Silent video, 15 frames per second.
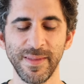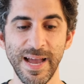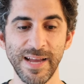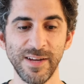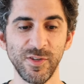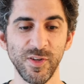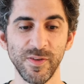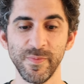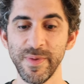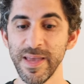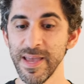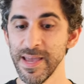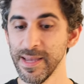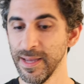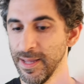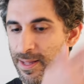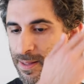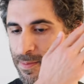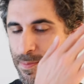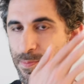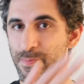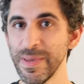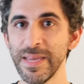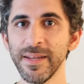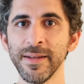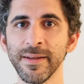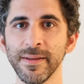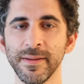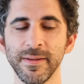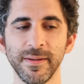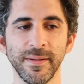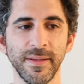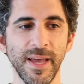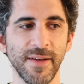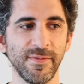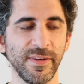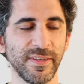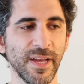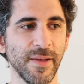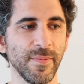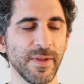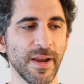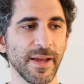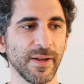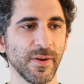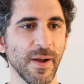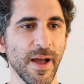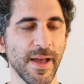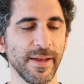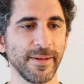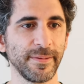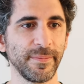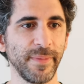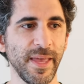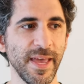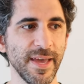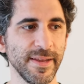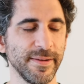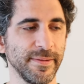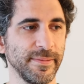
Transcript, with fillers: I should be beaten every time that I cry, hit